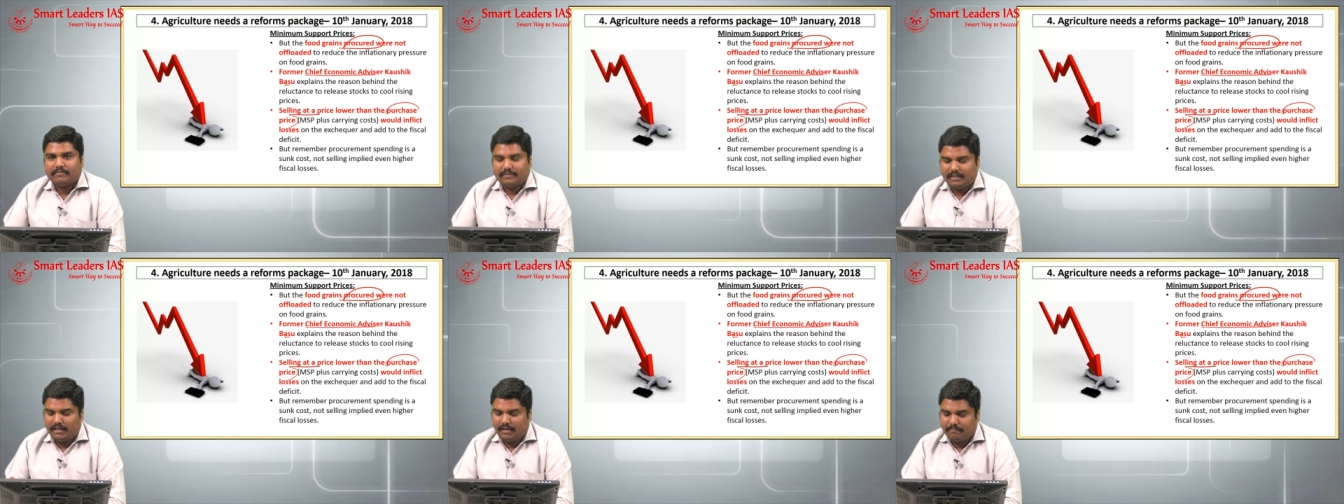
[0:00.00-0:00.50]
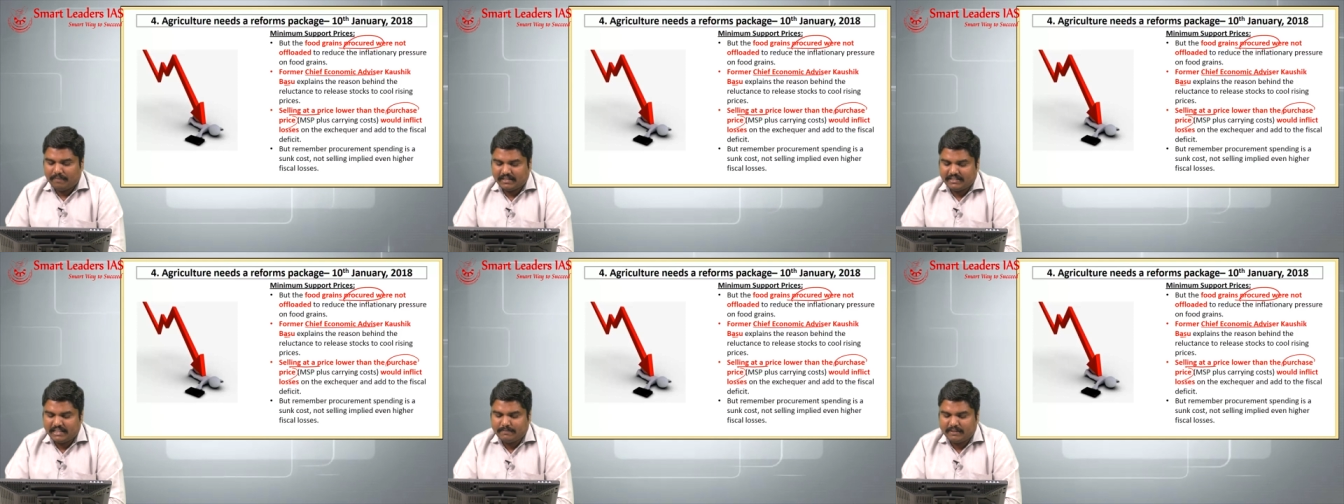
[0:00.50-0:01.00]
The
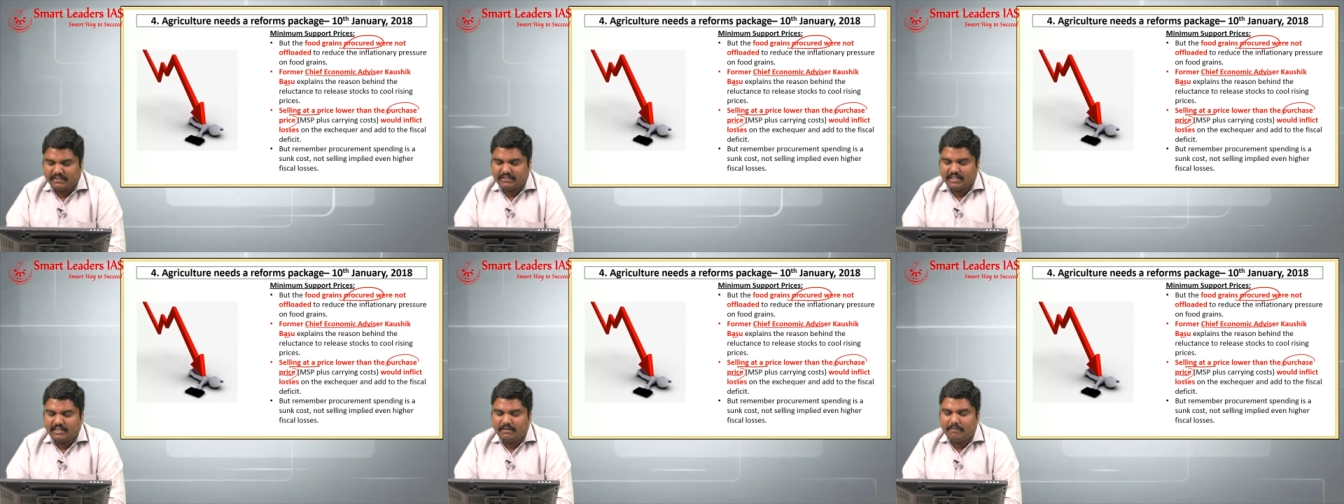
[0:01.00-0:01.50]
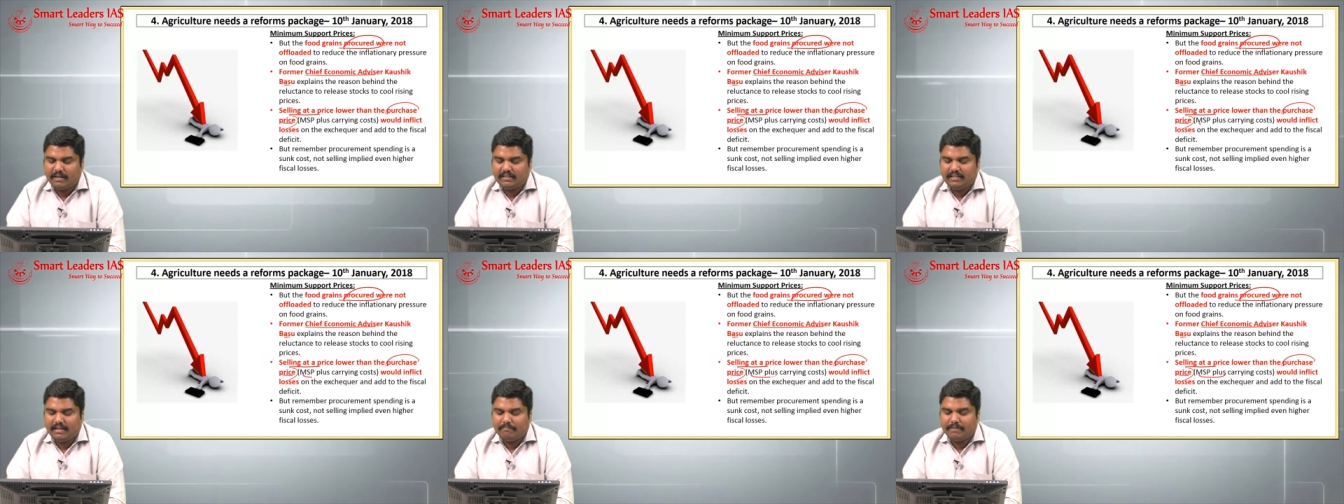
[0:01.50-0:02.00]
purchase price is nothing but
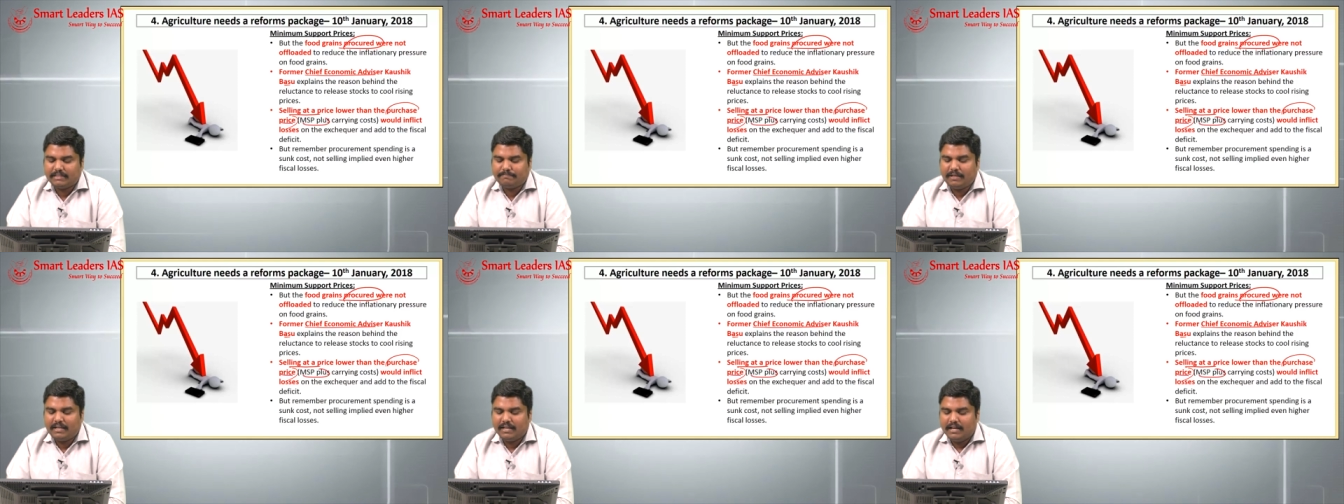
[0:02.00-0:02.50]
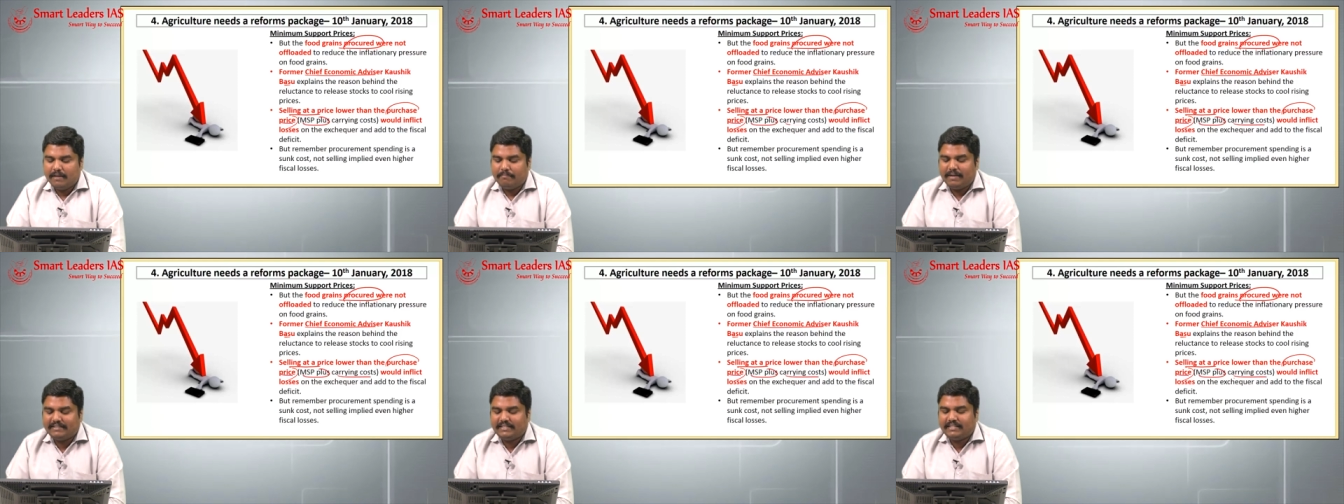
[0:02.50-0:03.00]
the MSP
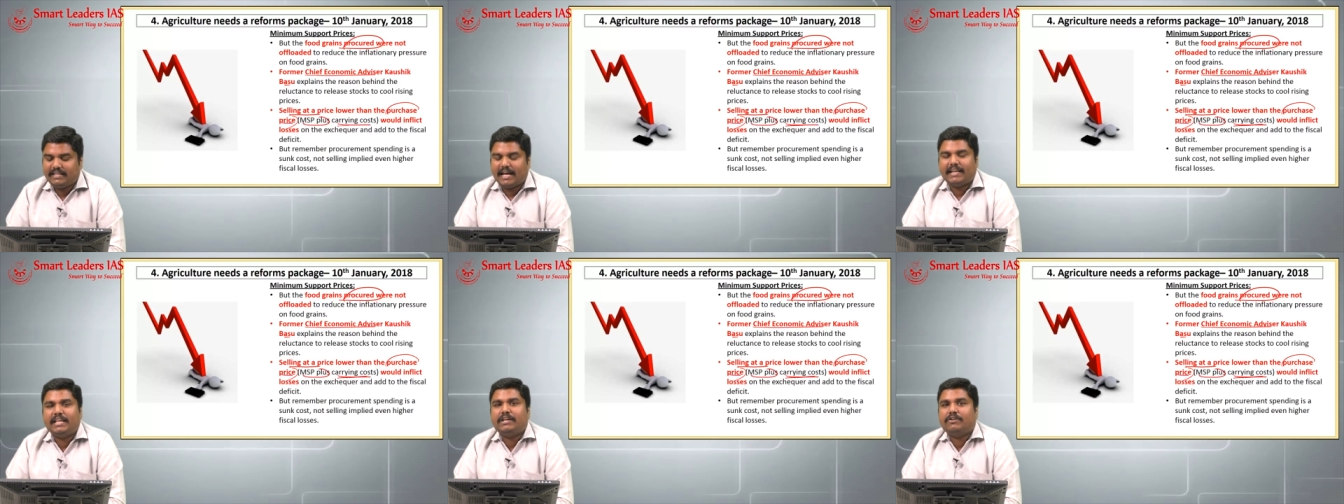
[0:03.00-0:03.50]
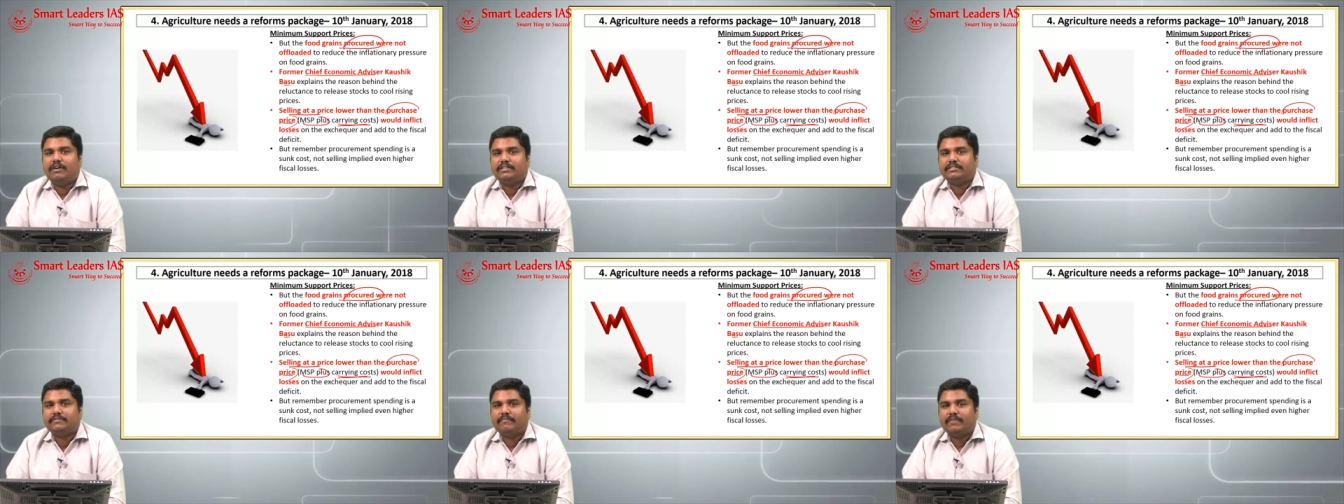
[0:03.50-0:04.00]
plus the carrying
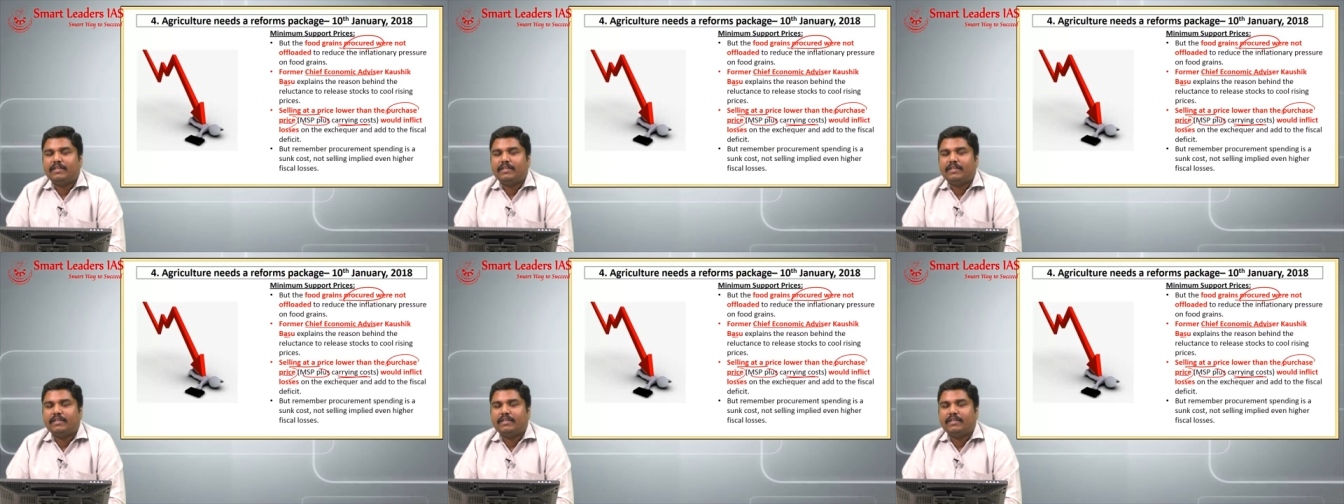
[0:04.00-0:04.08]
cost